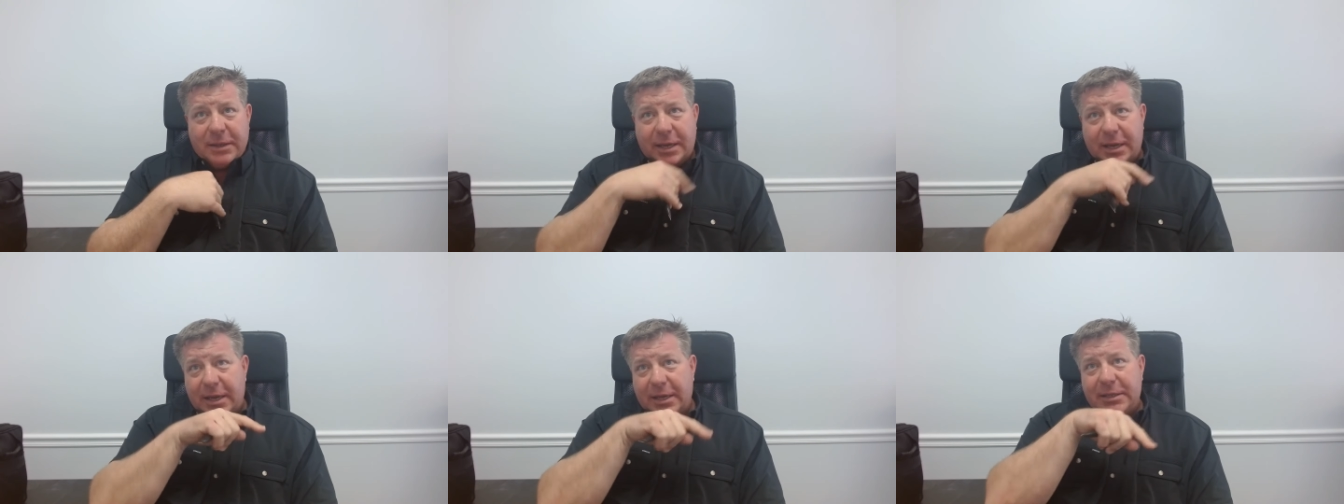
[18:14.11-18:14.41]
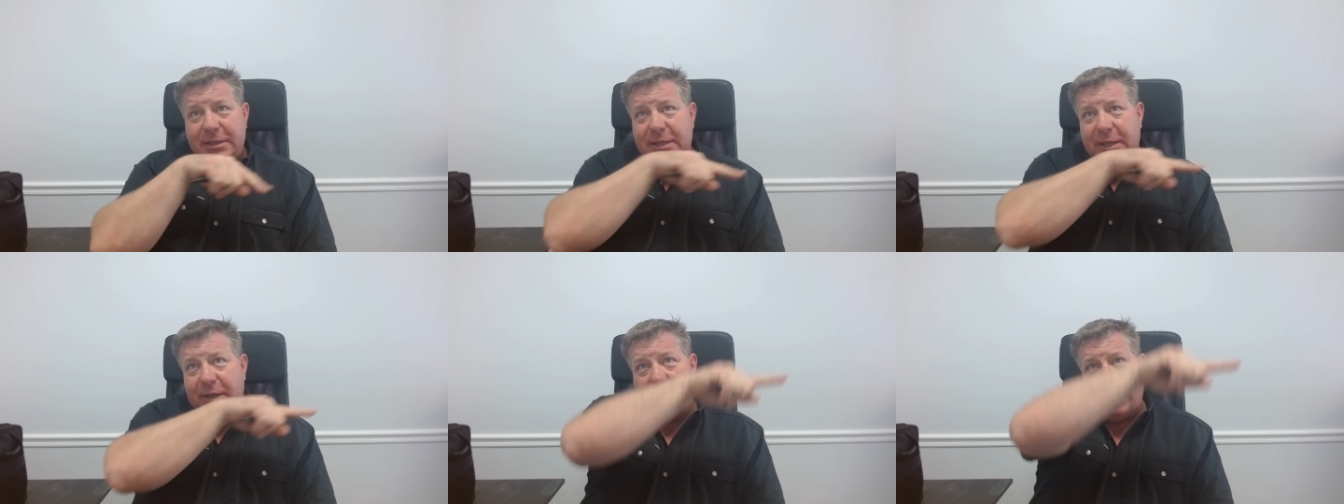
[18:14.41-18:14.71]

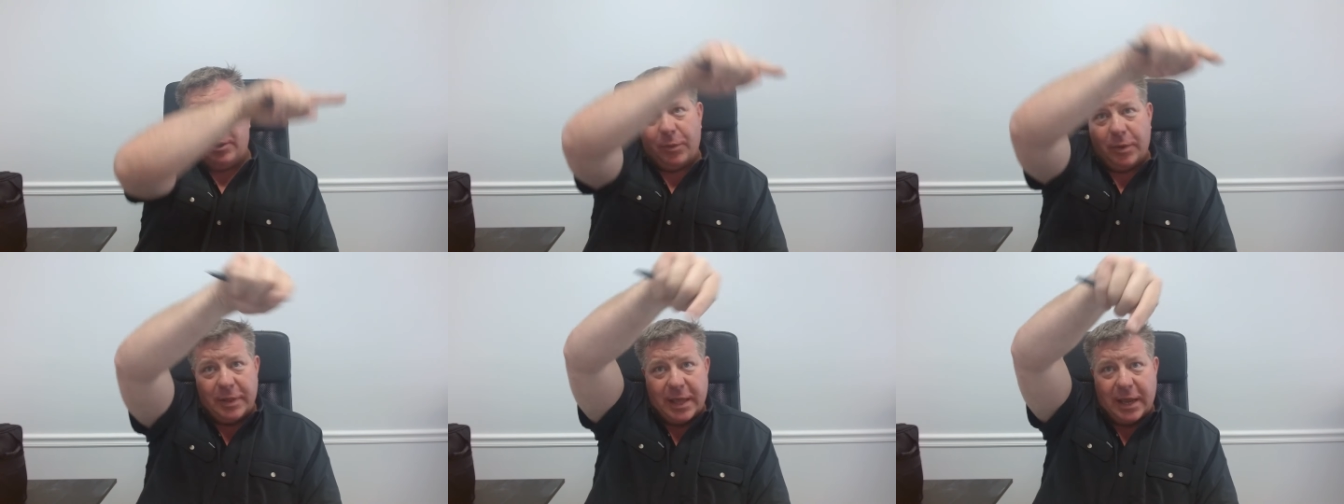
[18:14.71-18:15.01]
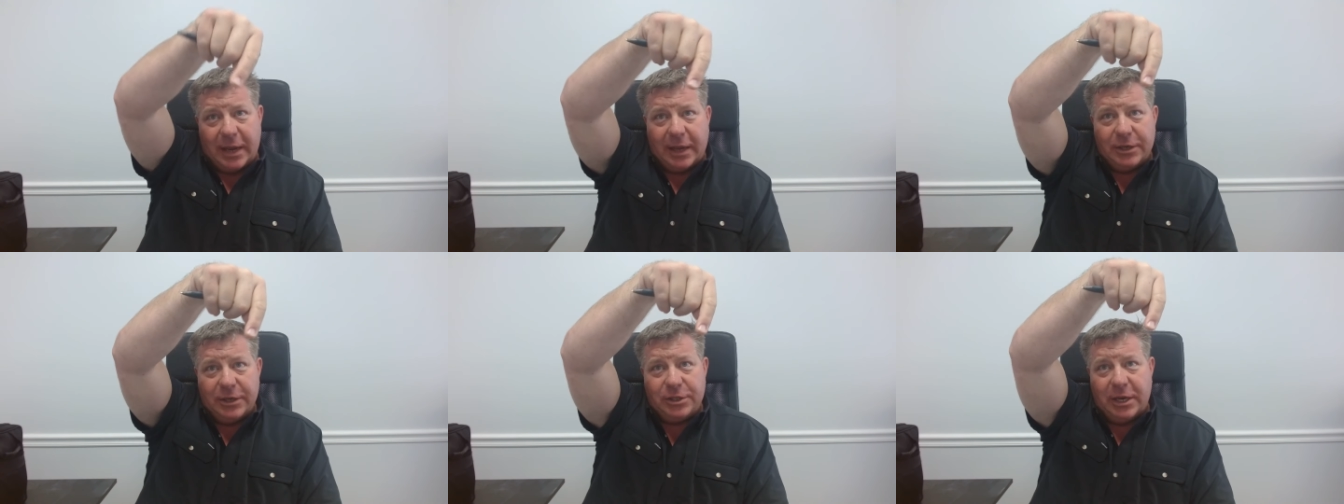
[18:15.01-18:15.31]
He's the only one
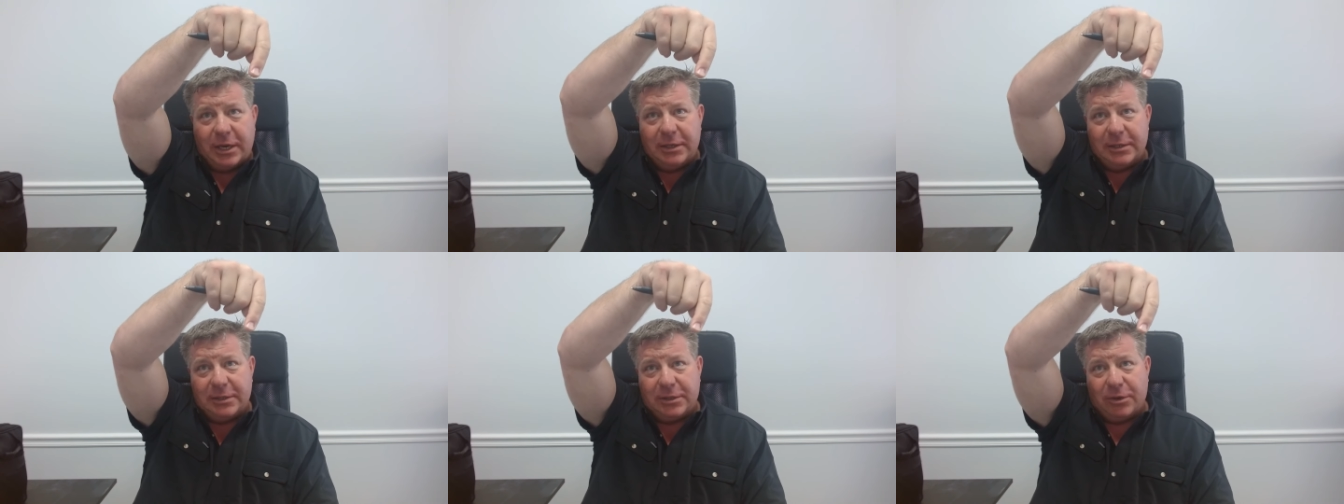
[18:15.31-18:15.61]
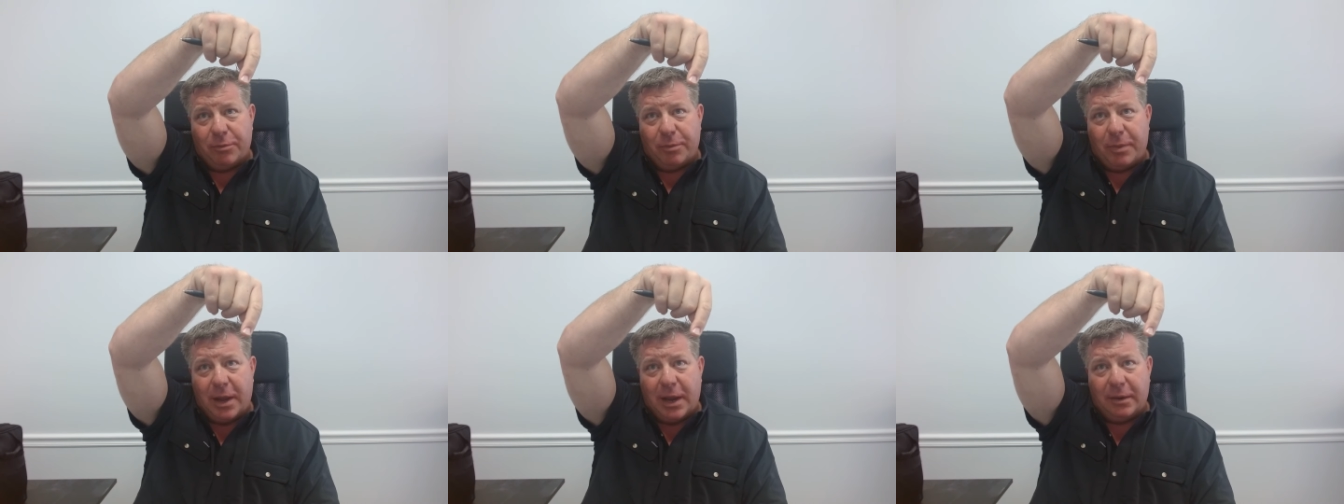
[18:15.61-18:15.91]
that can change his
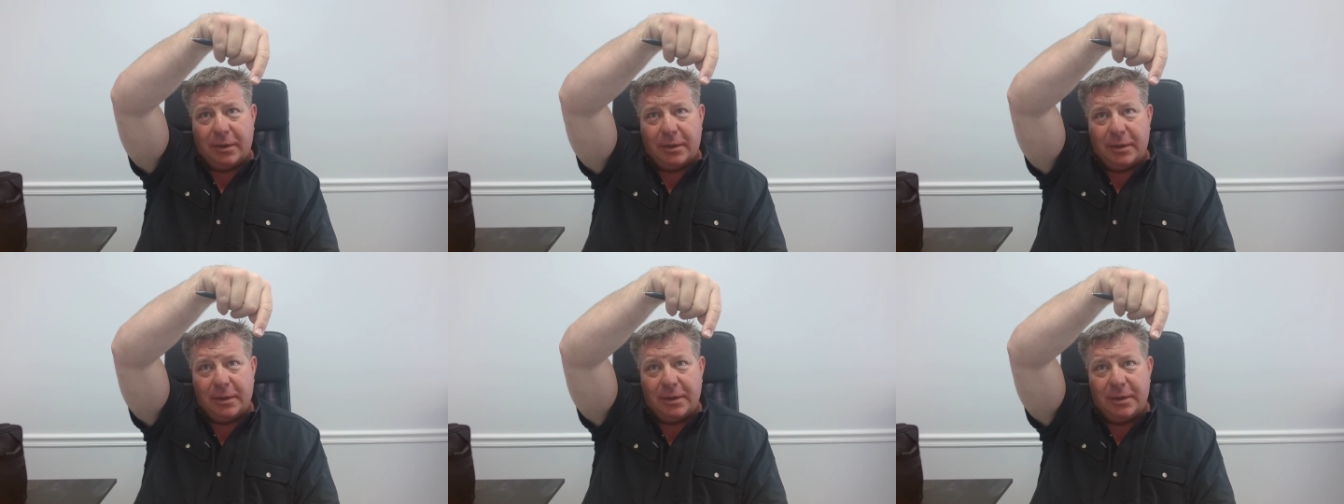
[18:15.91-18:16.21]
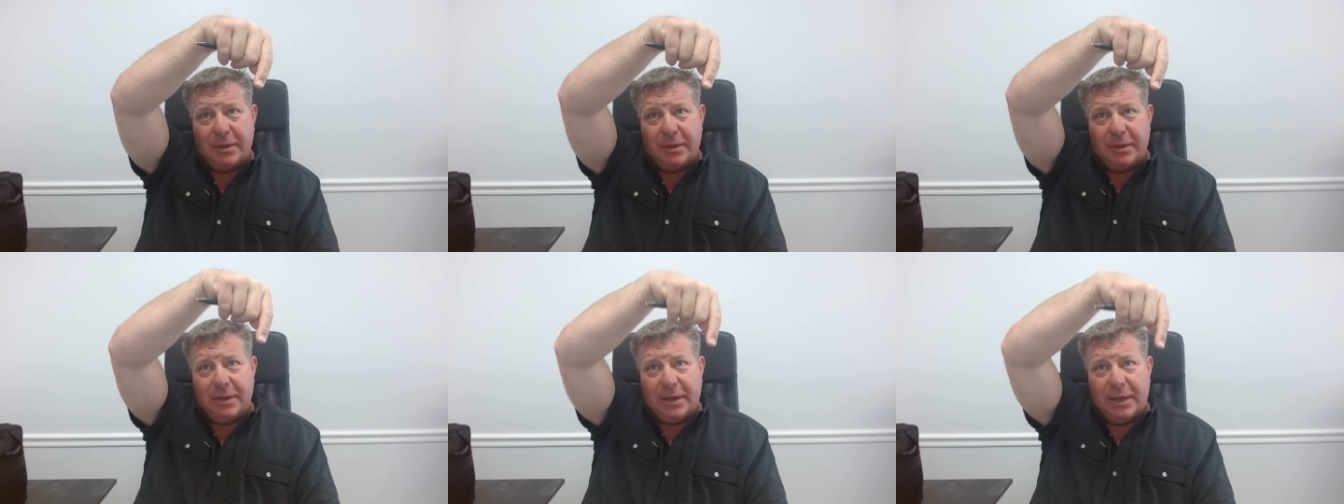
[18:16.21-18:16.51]
own mind.
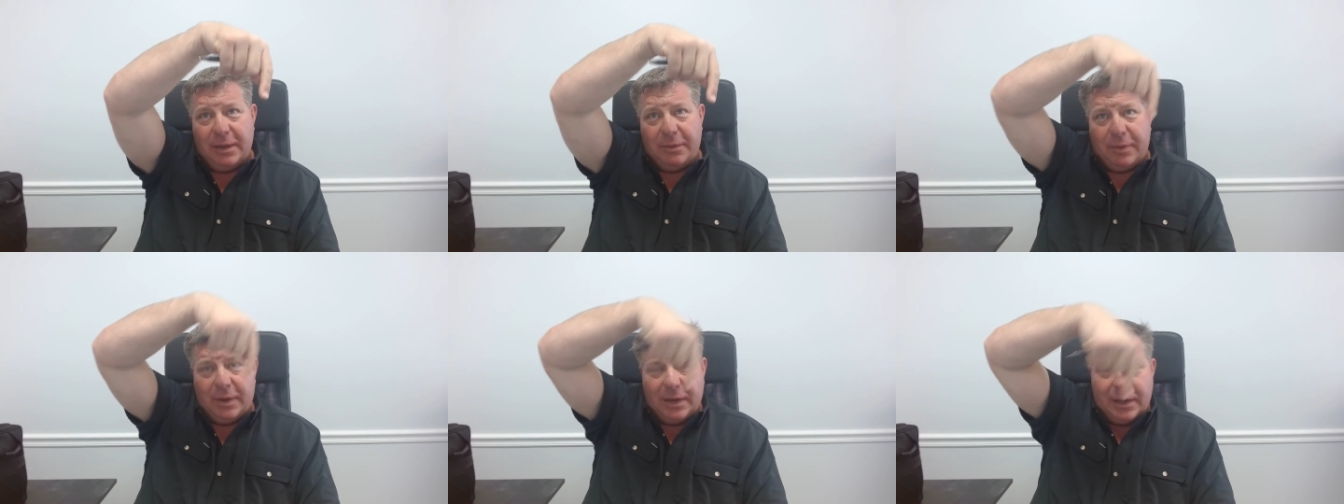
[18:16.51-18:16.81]
We